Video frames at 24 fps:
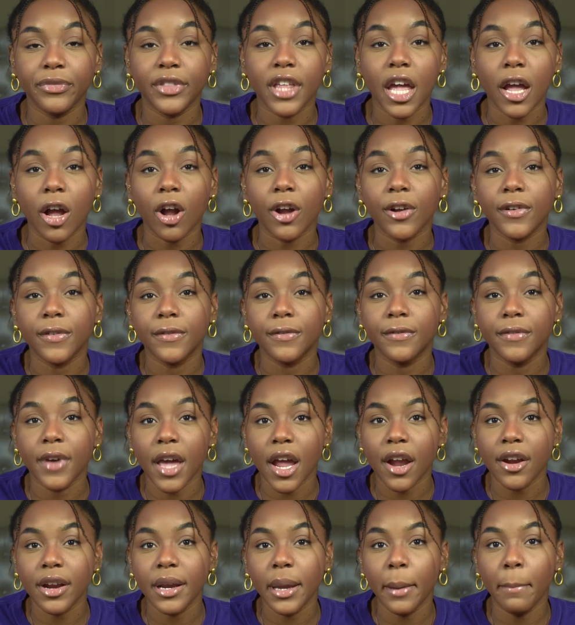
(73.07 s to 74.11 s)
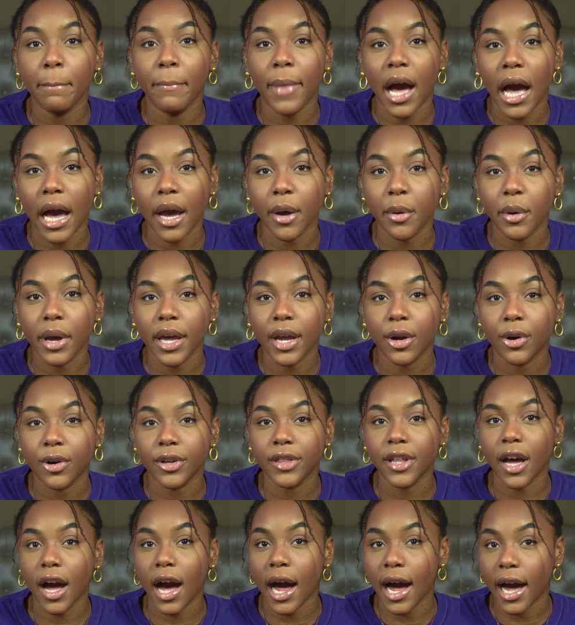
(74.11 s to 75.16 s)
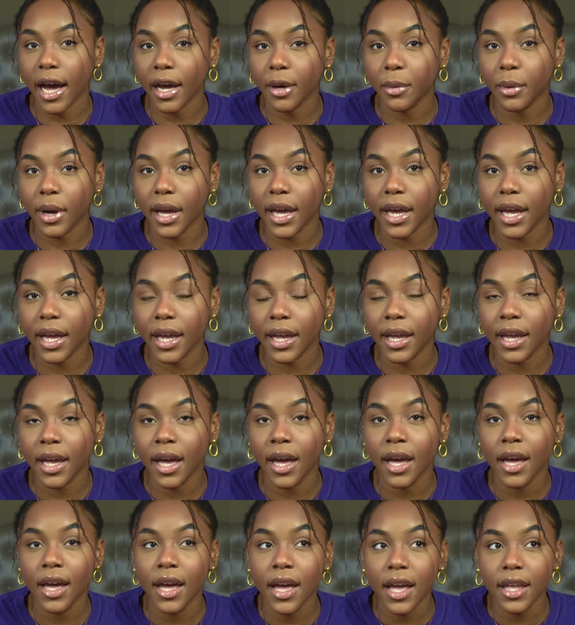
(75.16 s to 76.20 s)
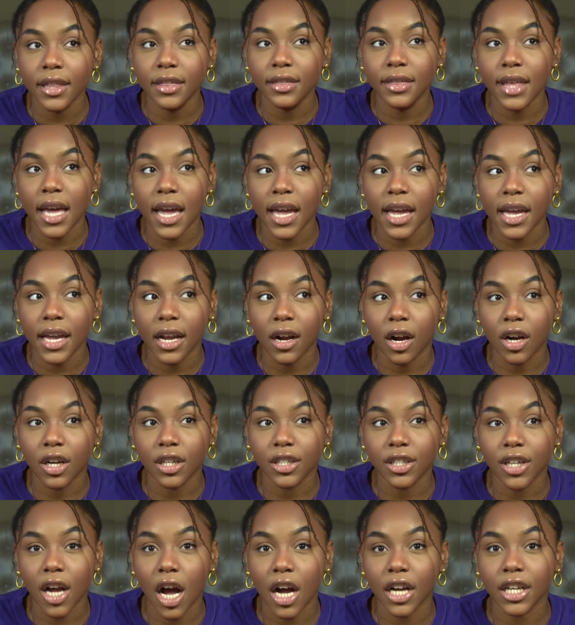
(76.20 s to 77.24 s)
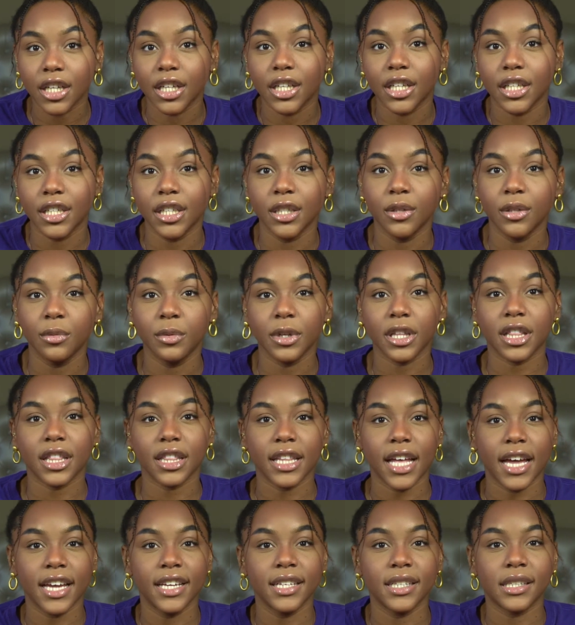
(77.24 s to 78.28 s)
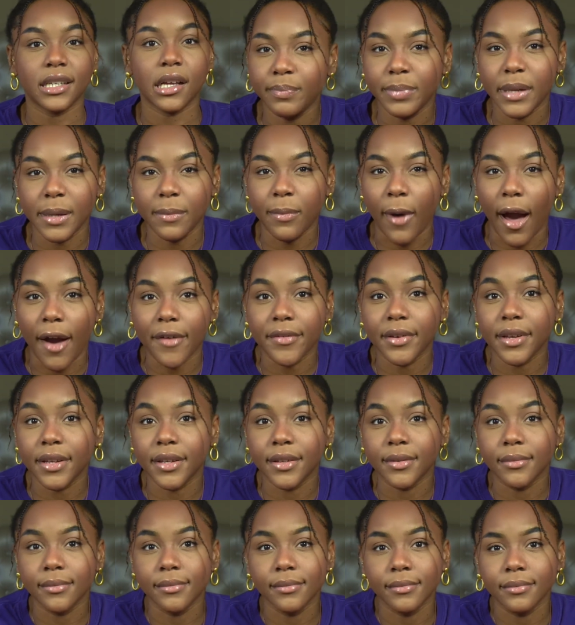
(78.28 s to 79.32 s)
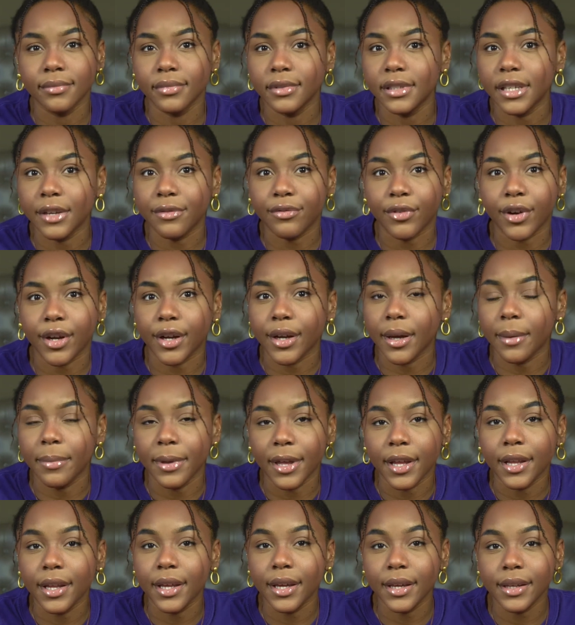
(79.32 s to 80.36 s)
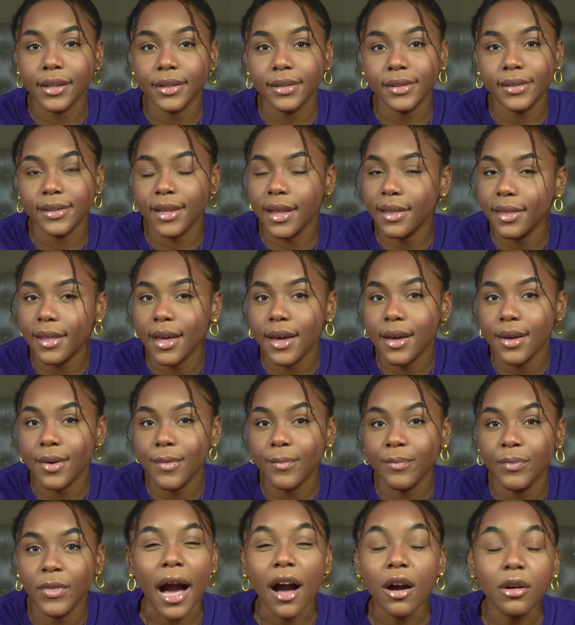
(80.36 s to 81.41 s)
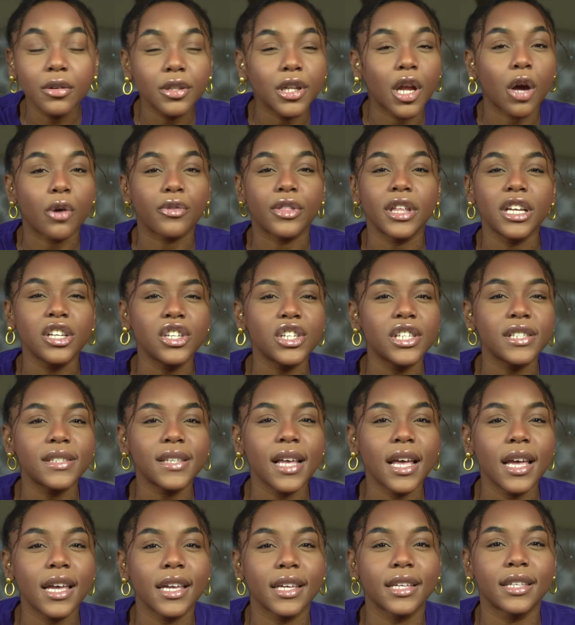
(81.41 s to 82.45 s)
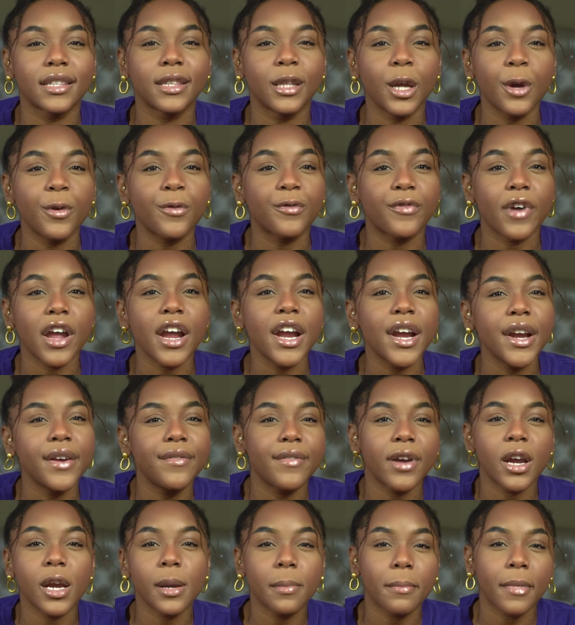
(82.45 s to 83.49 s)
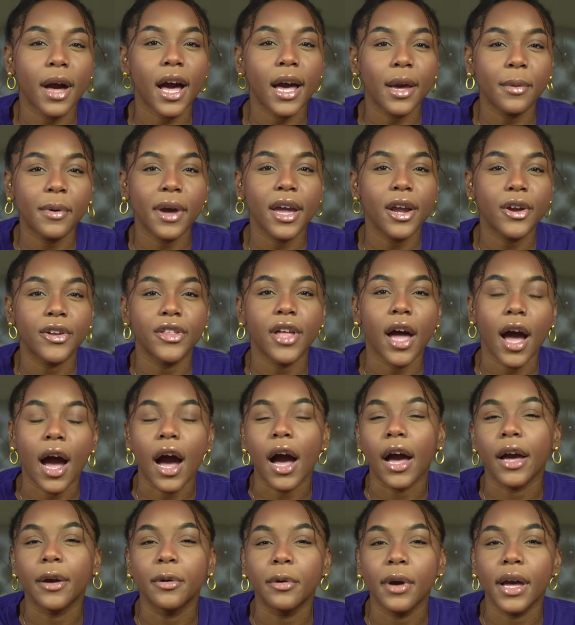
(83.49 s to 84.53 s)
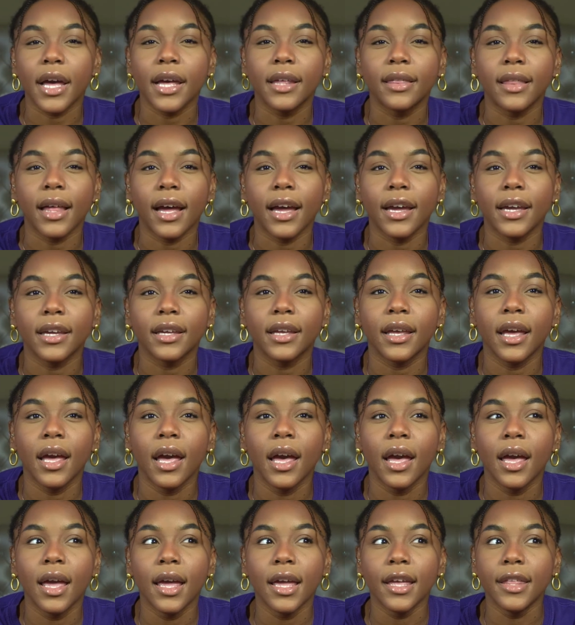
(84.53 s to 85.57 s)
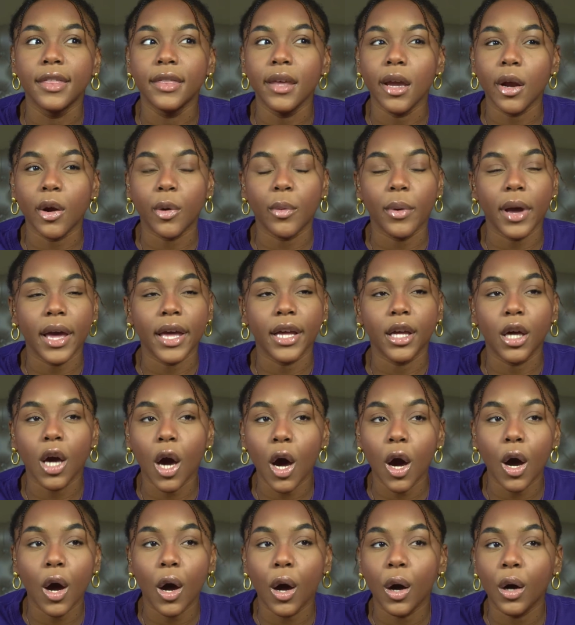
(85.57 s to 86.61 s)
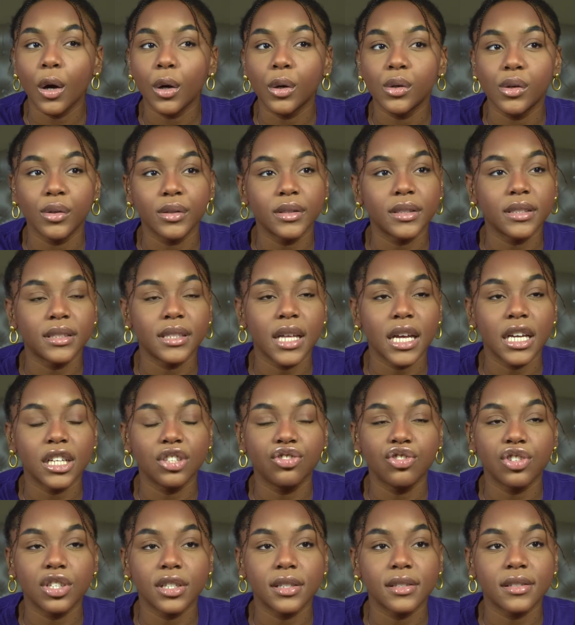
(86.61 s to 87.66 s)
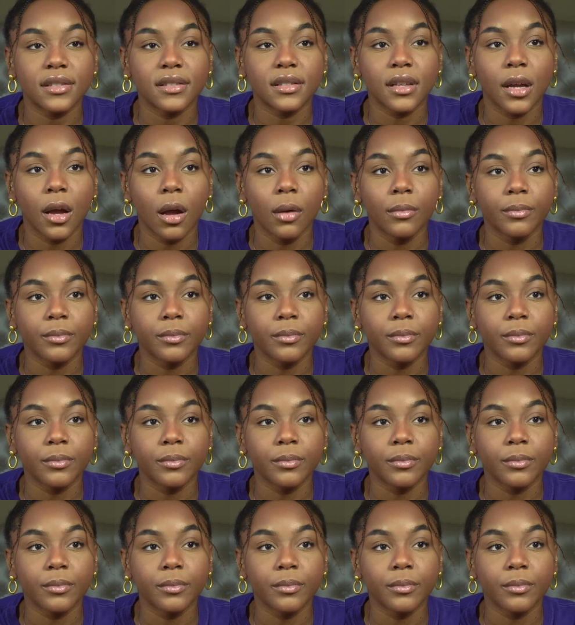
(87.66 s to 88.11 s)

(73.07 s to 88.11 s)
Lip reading: They are very my way or the highway. They are not good with like people having different opinions than them. I don't know, they just like, they're very my way or the highway, like their way goes. They just